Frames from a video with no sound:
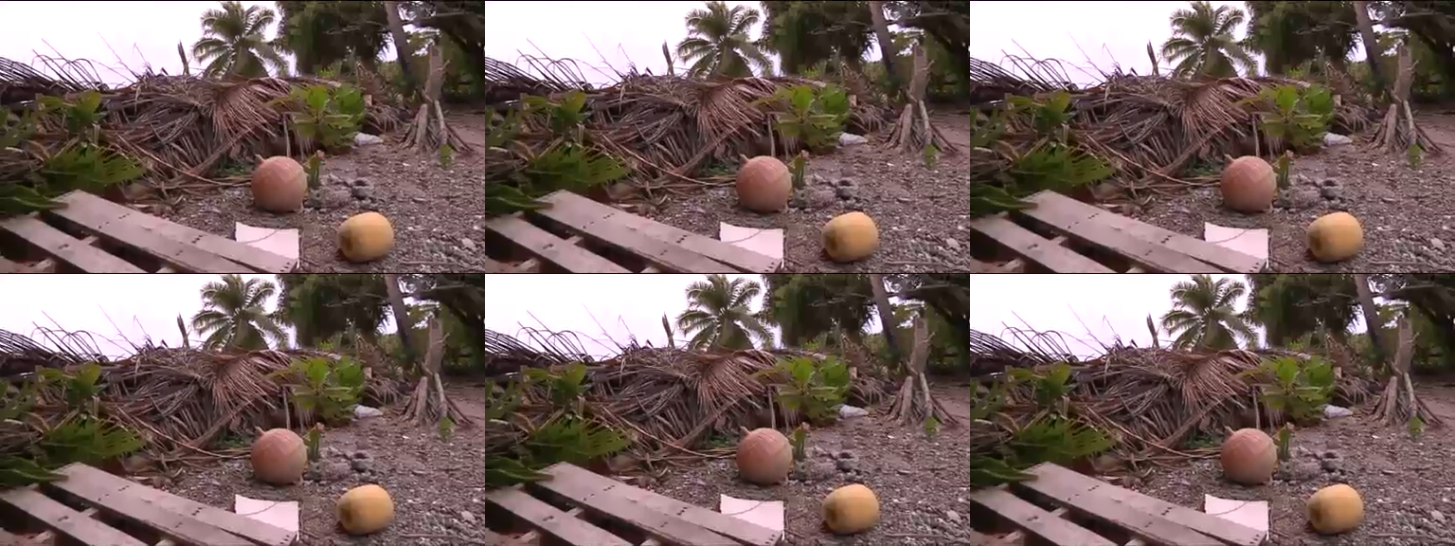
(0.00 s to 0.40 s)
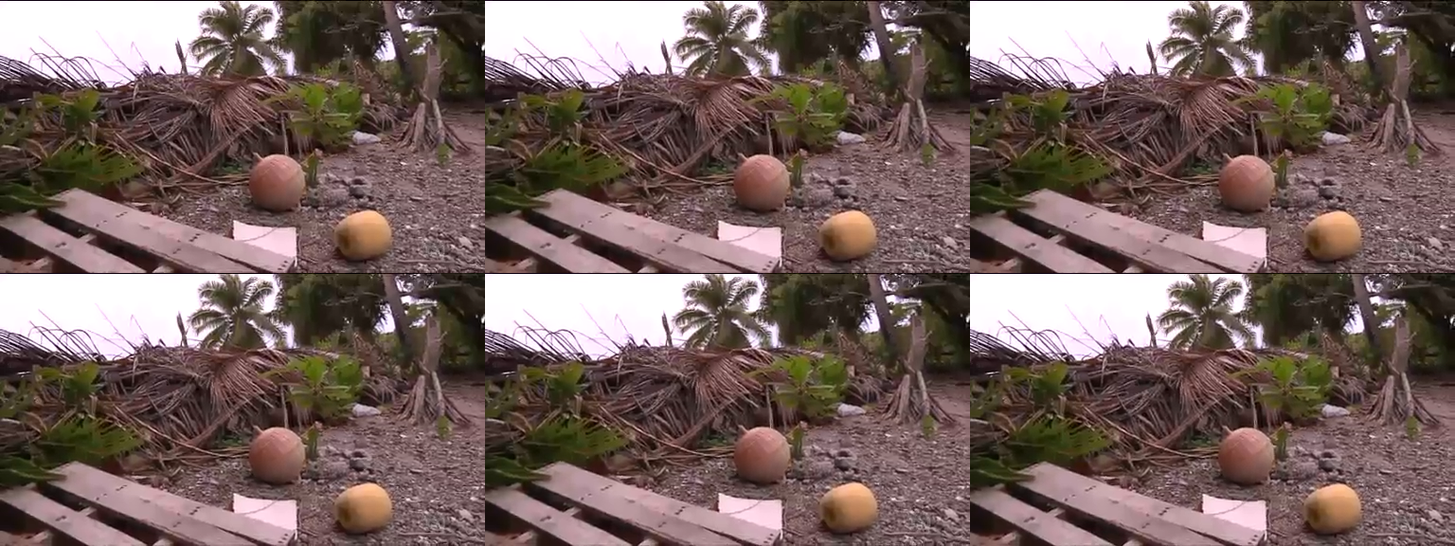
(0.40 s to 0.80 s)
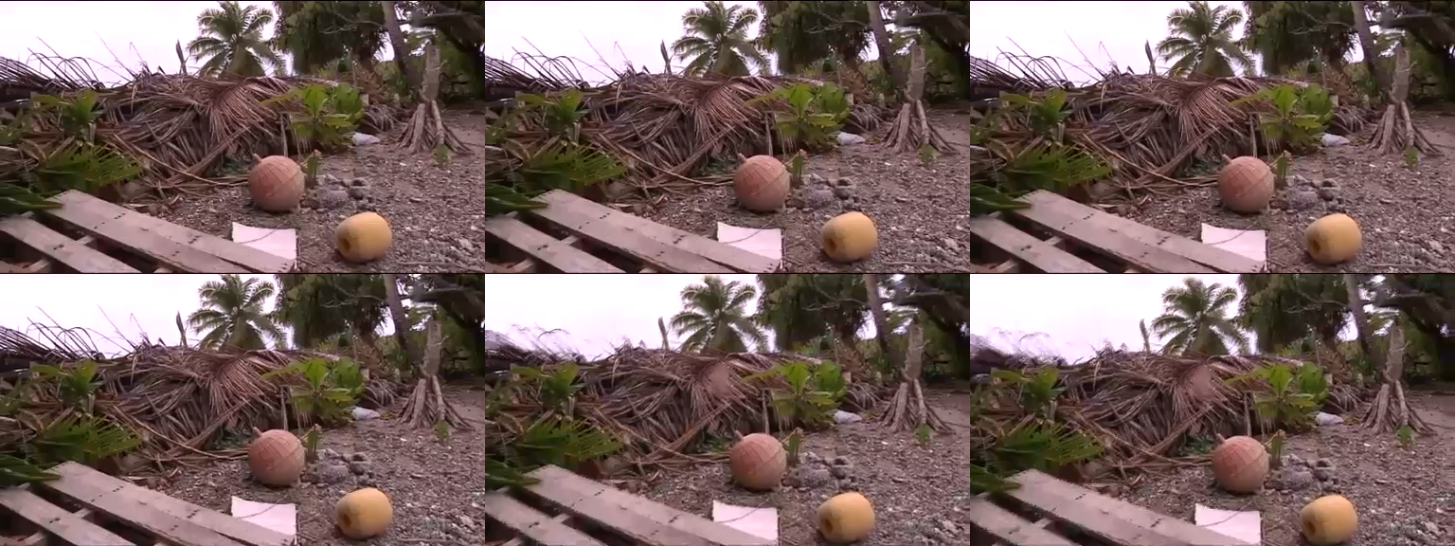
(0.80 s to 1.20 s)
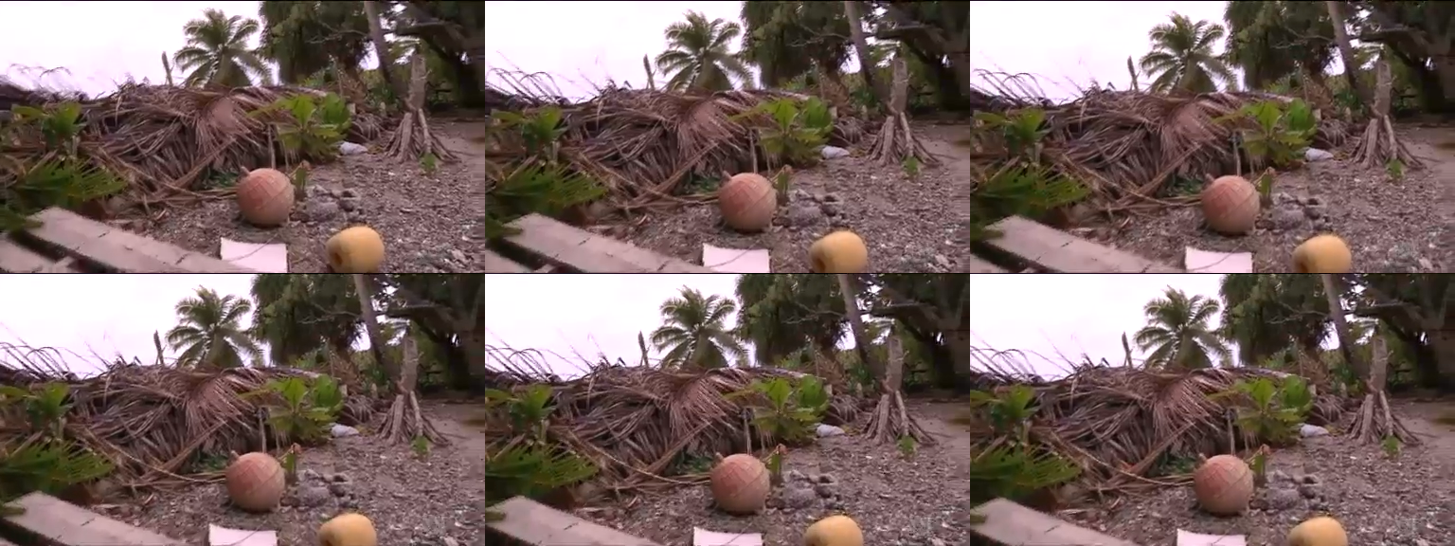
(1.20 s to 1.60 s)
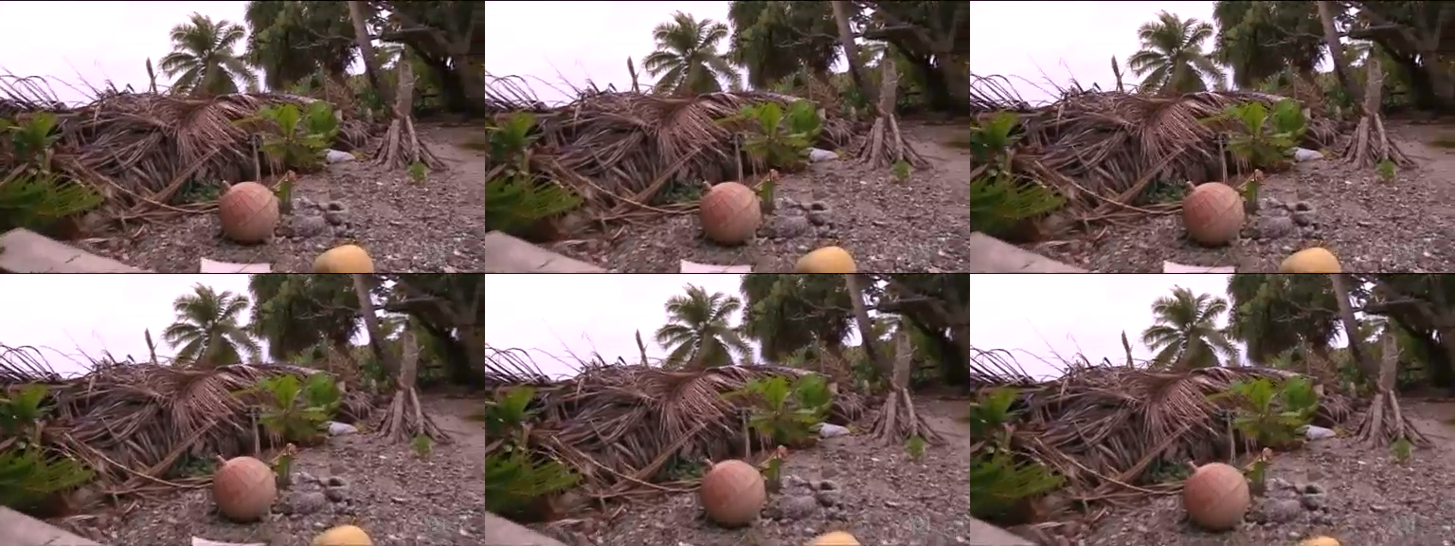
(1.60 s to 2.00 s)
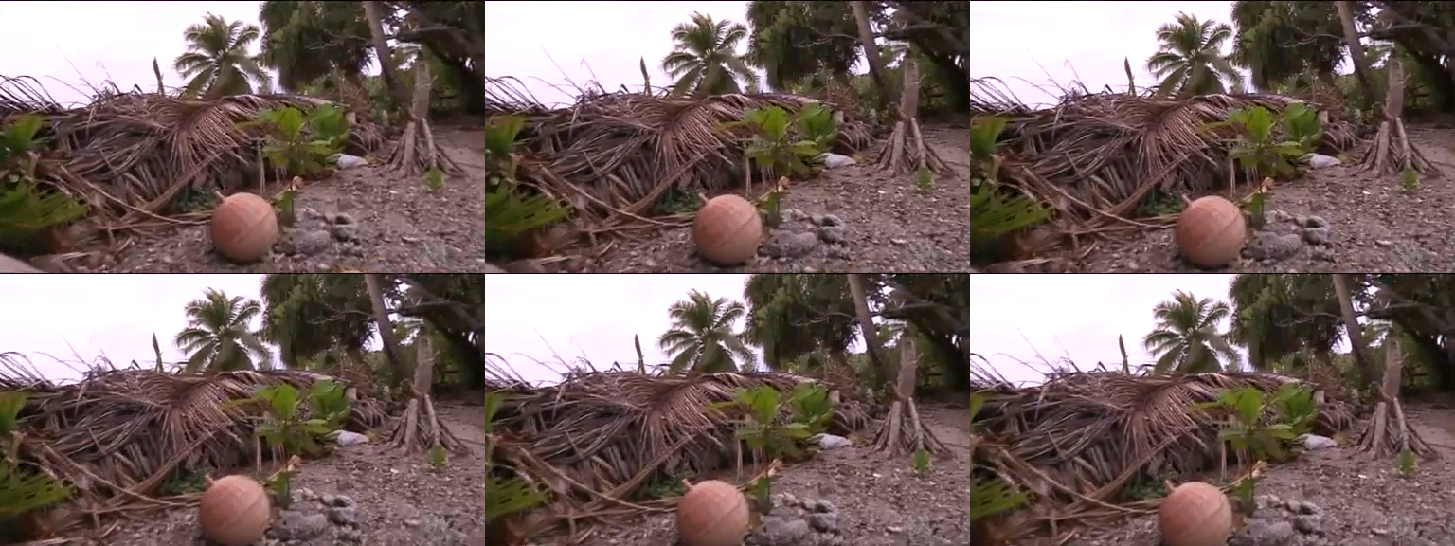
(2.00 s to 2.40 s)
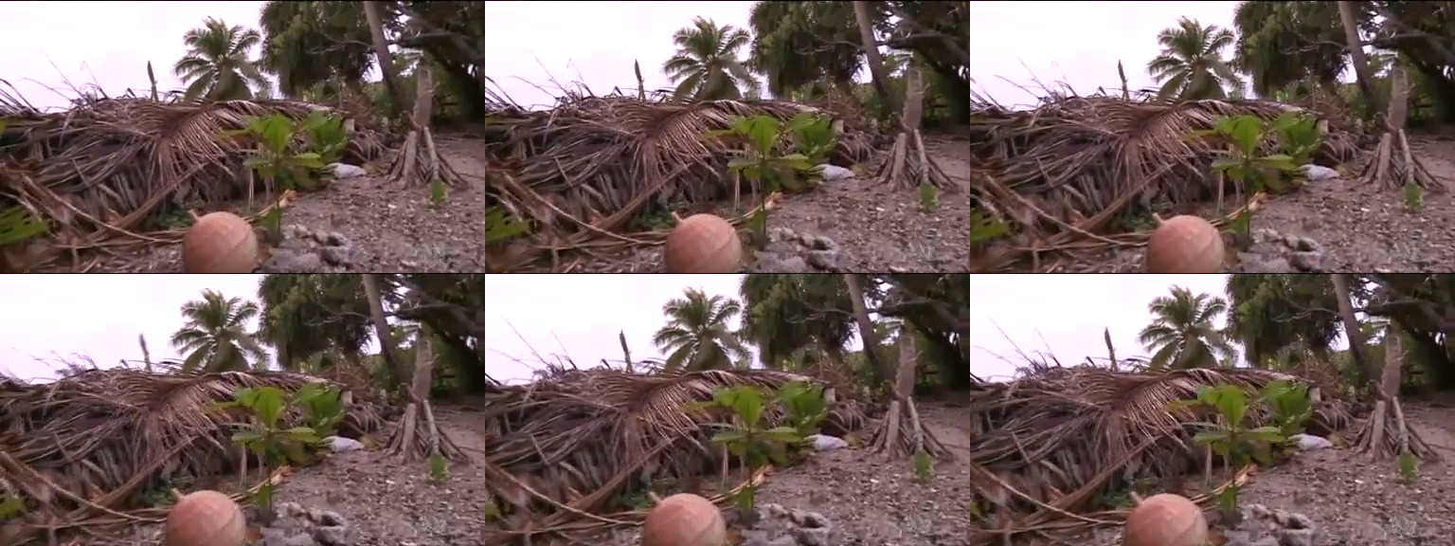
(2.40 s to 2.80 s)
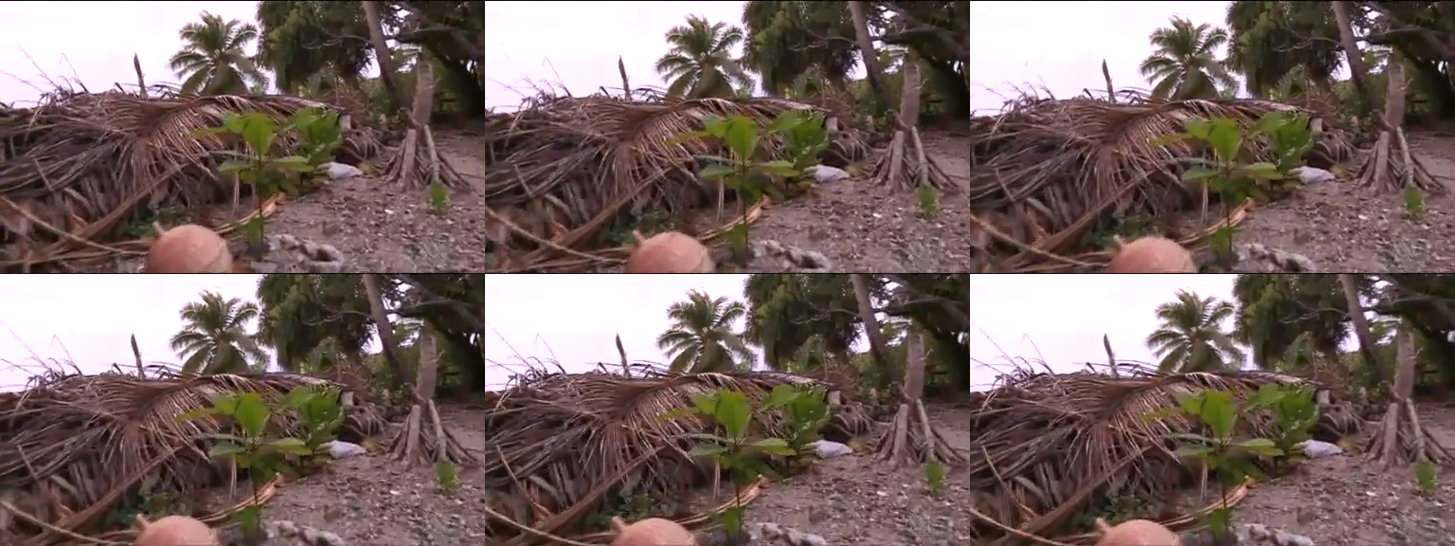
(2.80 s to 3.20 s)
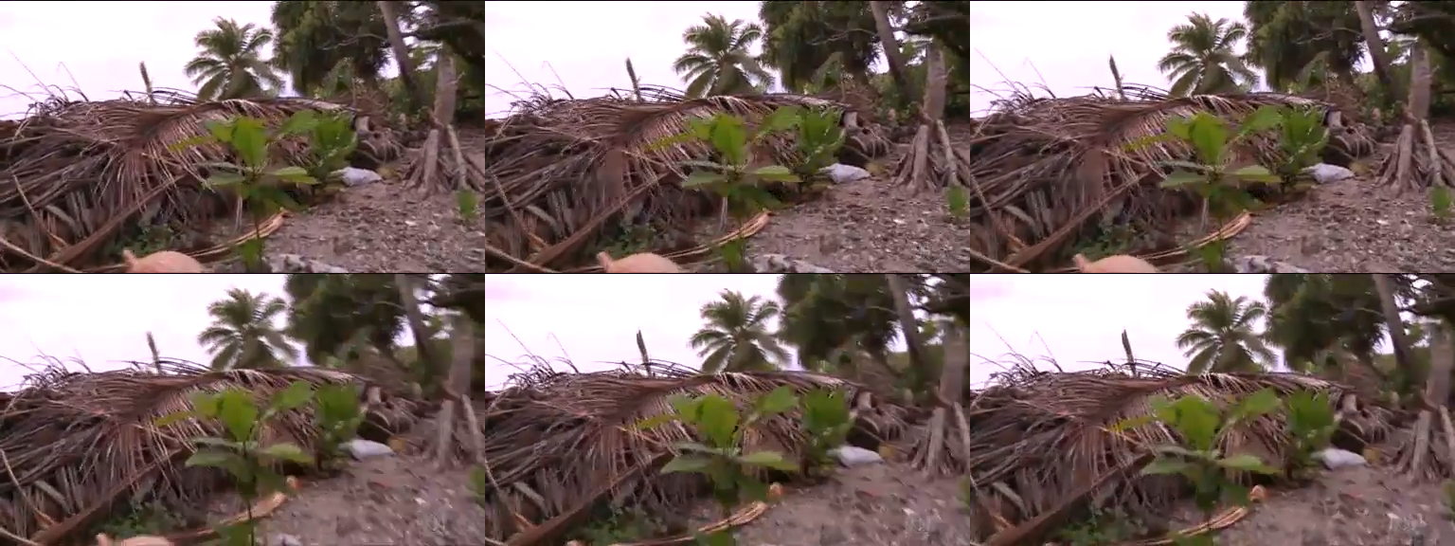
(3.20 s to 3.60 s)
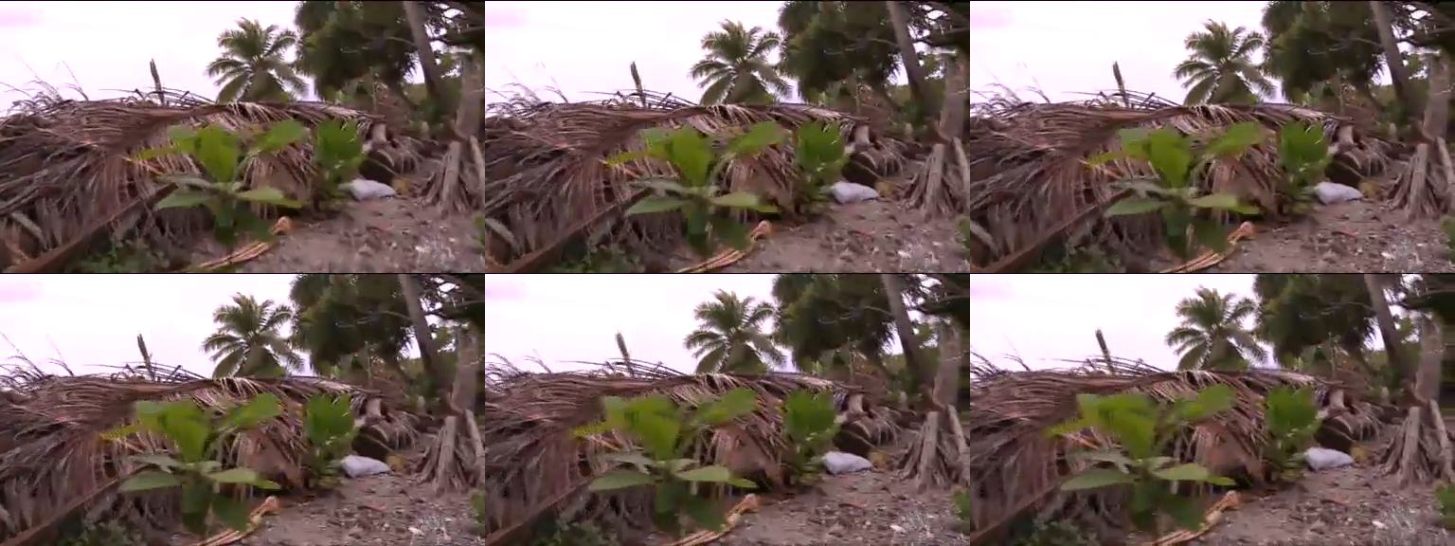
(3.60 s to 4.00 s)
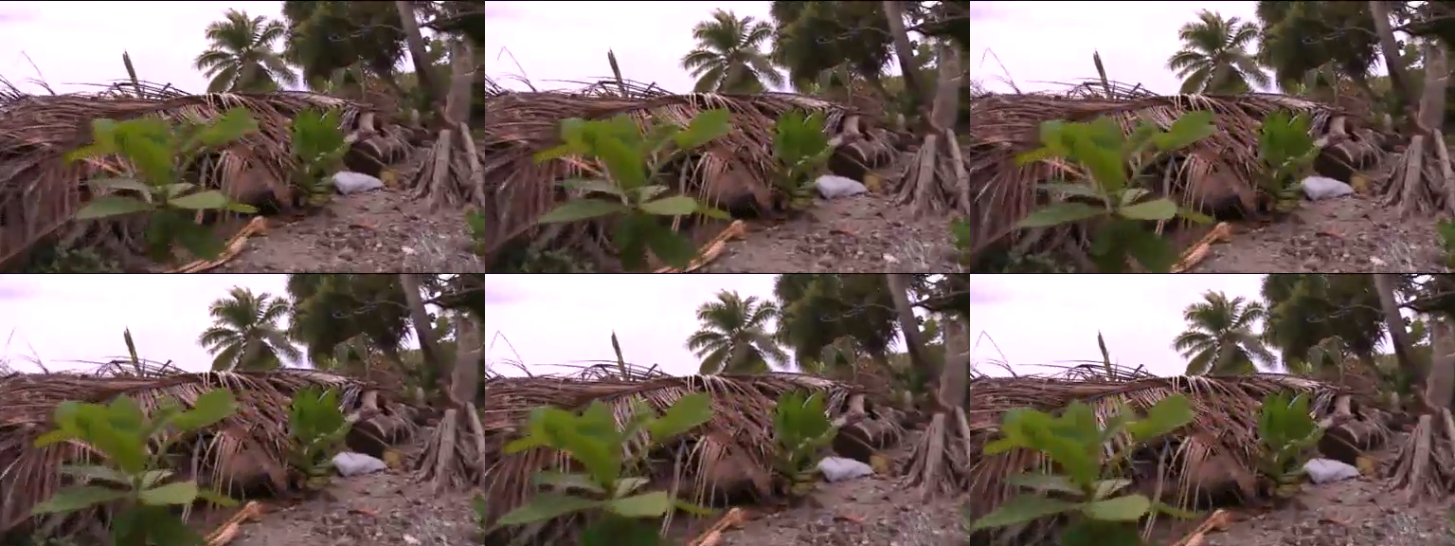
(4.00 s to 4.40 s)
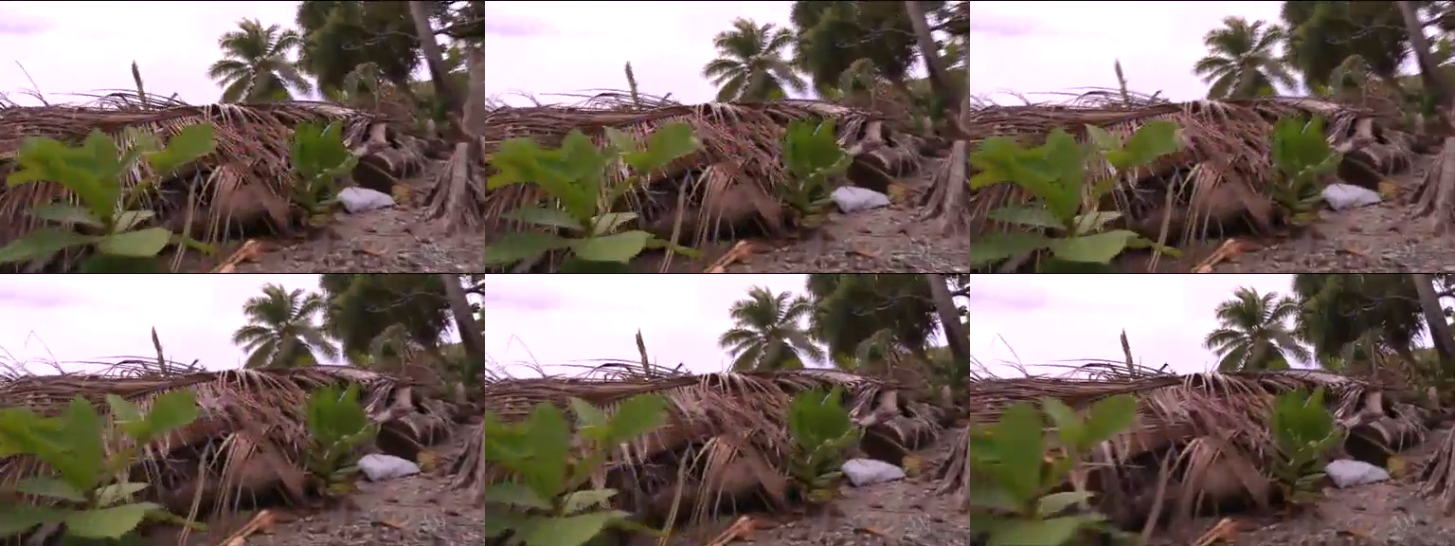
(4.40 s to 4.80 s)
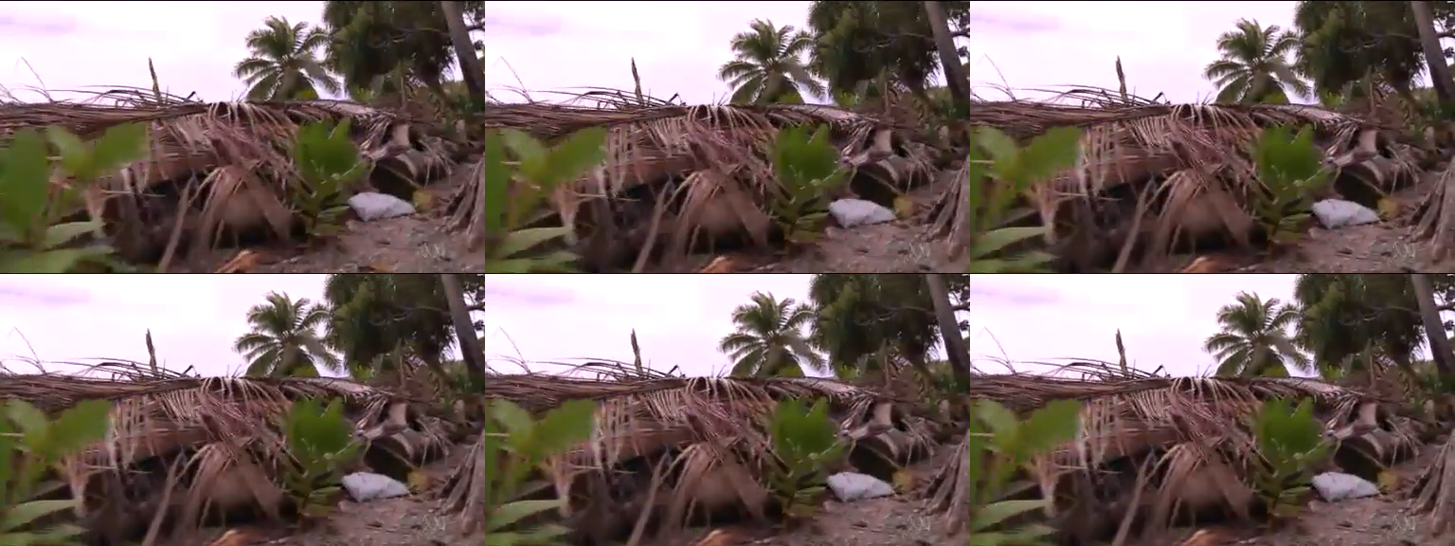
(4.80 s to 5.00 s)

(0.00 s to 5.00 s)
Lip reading: No face is visible, so there are no lips to read.